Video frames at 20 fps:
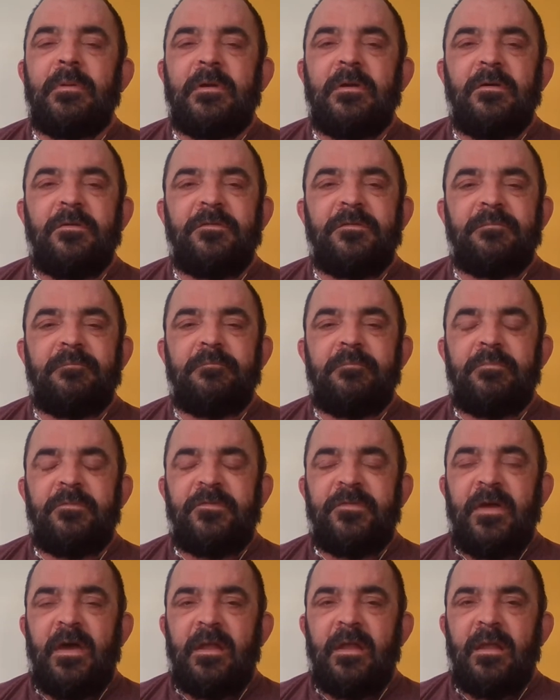because
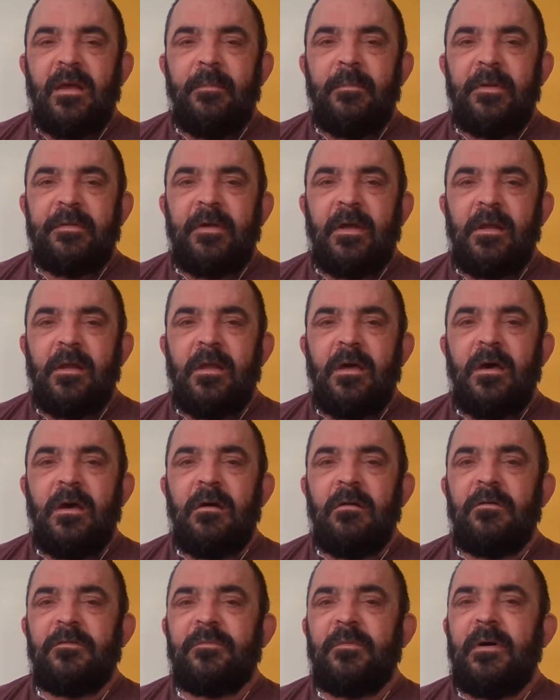she had a number done on
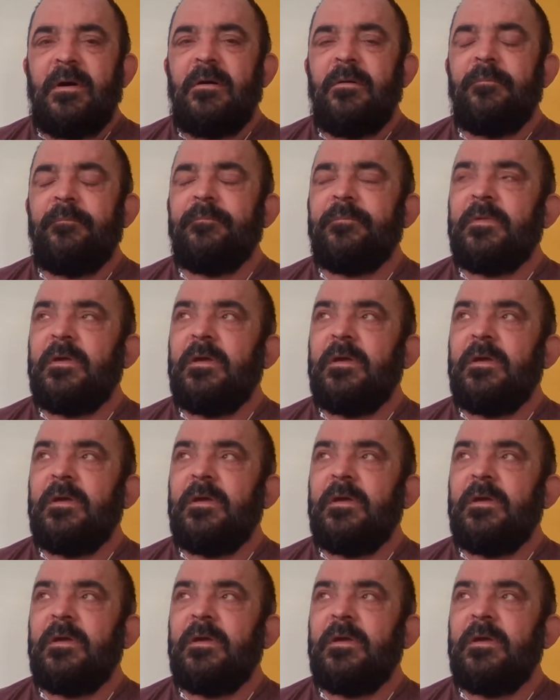her as well,